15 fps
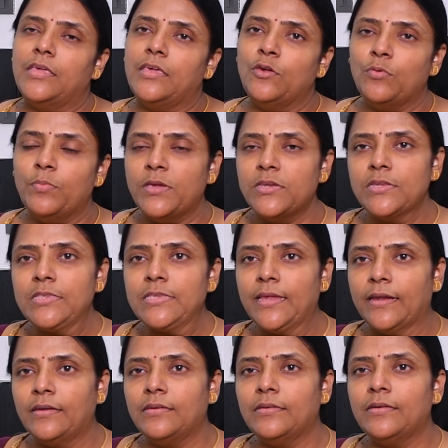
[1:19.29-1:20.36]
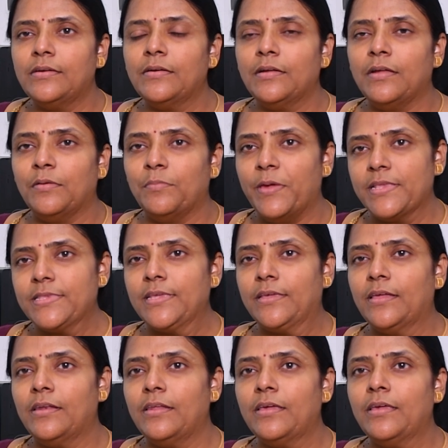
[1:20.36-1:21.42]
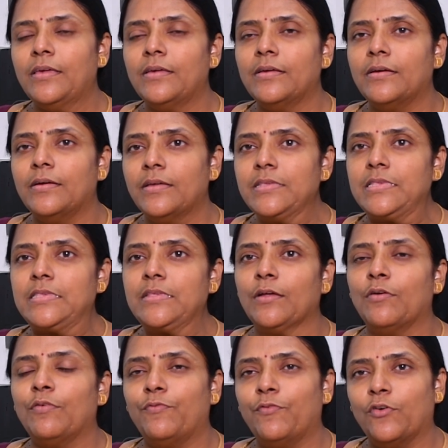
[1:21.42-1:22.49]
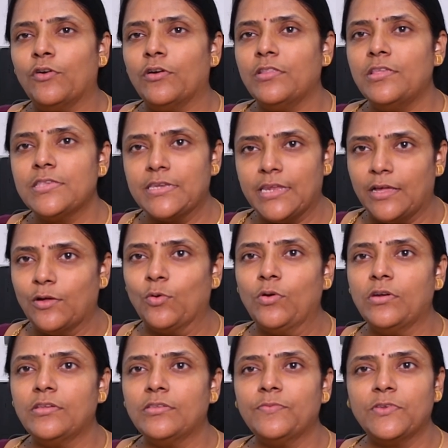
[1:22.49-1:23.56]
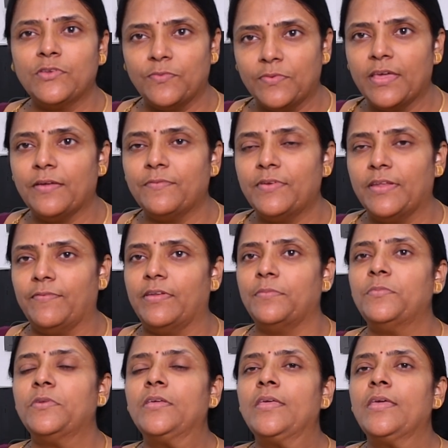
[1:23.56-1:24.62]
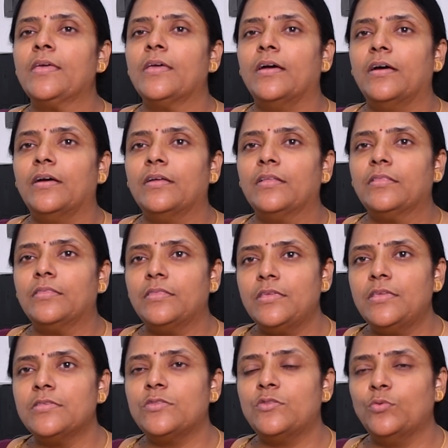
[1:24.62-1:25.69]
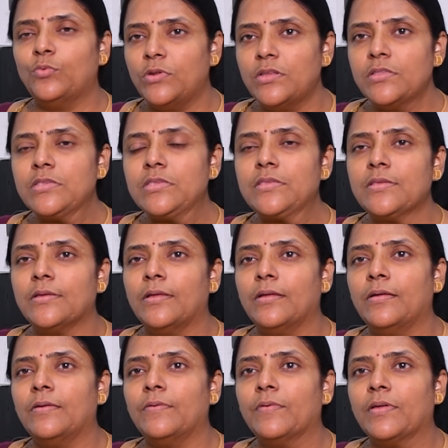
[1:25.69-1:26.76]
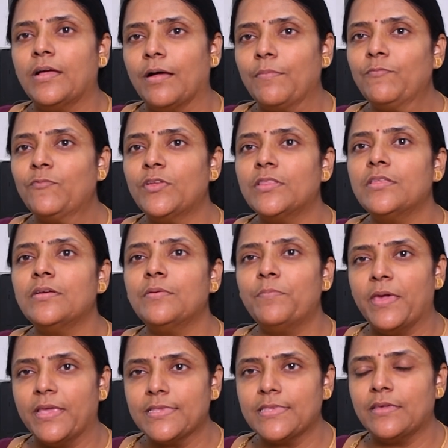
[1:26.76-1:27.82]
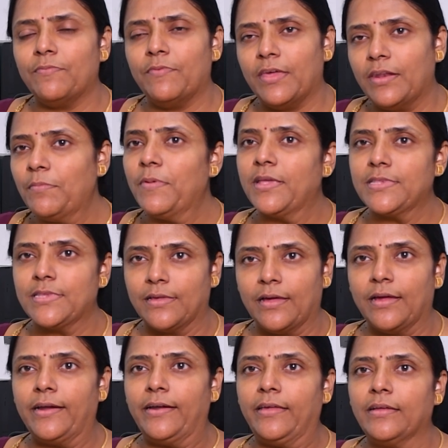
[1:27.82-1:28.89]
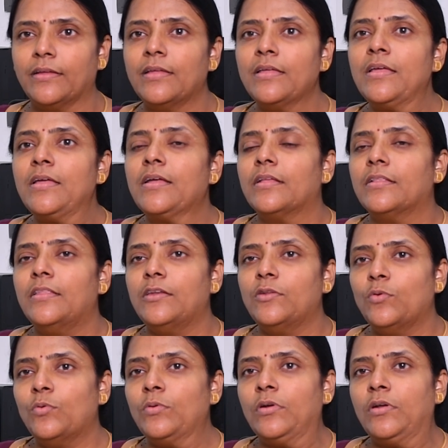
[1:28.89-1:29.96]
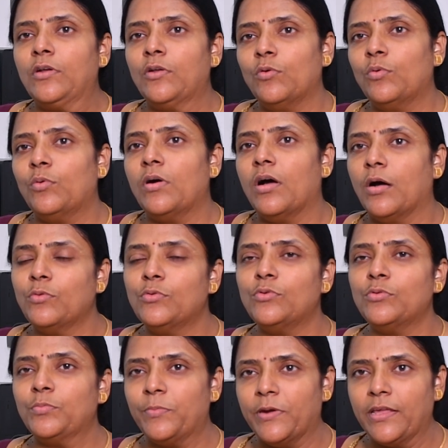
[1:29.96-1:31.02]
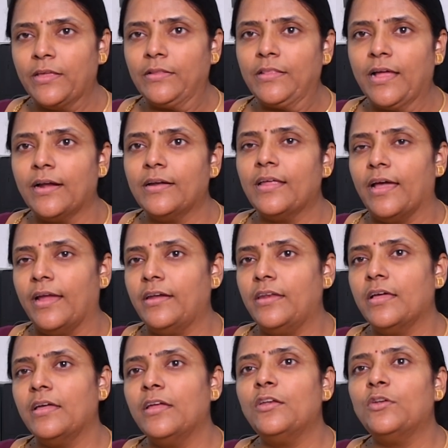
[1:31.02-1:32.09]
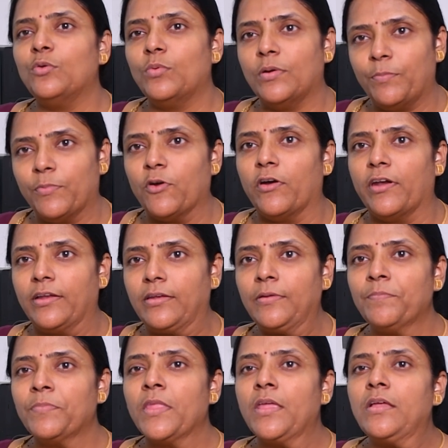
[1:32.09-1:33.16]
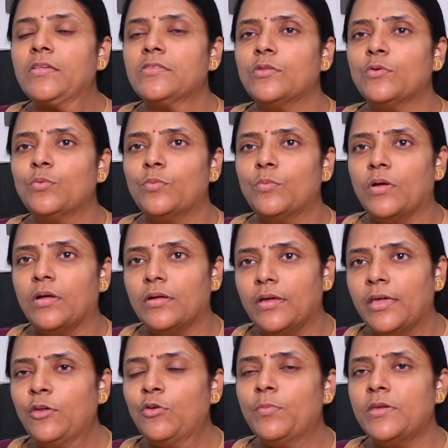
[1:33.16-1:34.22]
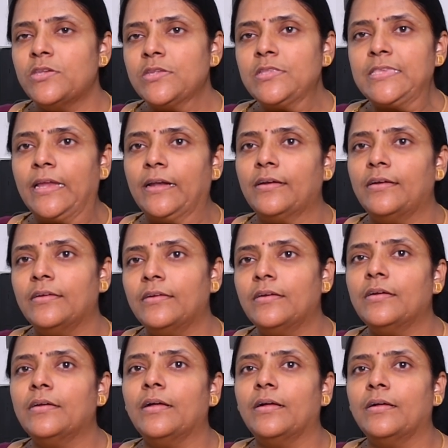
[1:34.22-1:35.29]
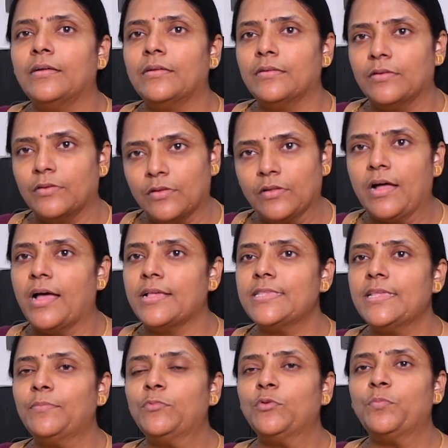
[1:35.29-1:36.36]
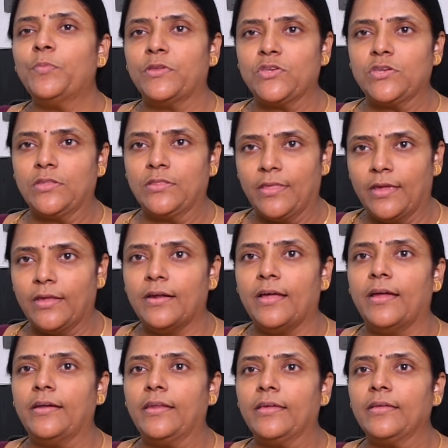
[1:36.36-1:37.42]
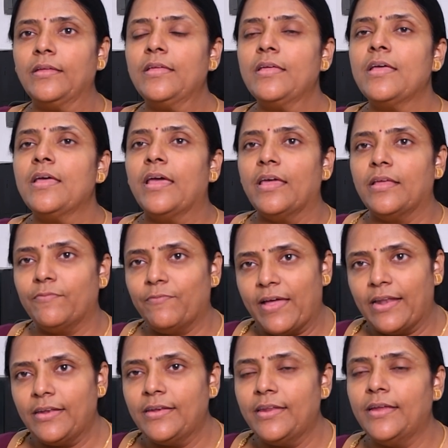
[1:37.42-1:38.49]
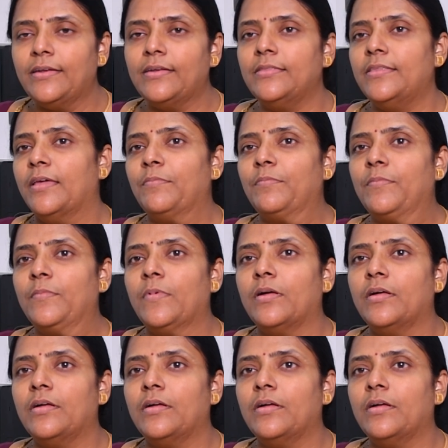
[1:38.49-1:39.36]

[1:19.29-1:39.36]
incubation center basically is for the stakeholders which we have developed. These students come with a basic, very basic idea. They don't know how to bring that idea into a product. So incubation center asks them to pitch in their idea, validate them